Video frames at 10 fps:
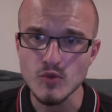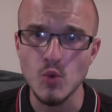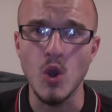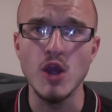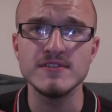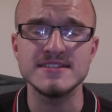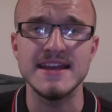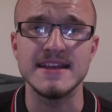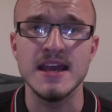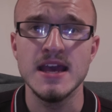will
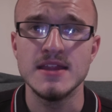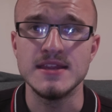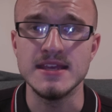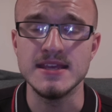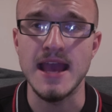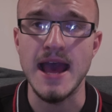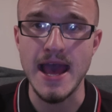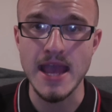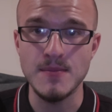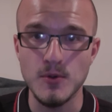overtake the
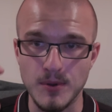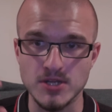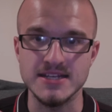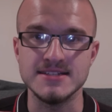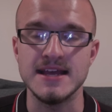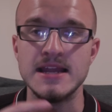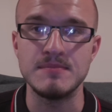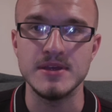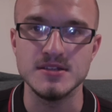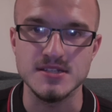able-bodied
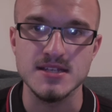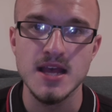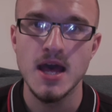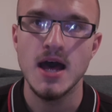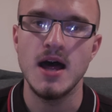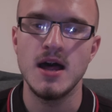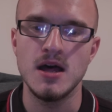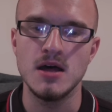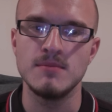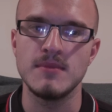Olympians
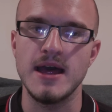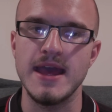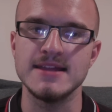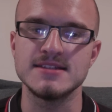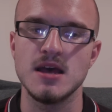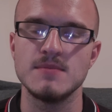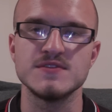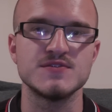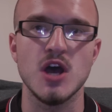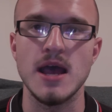in terms
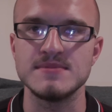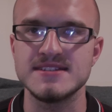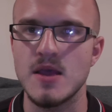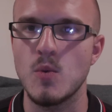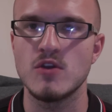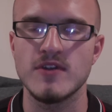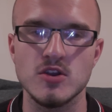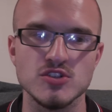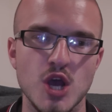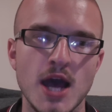of time set world records.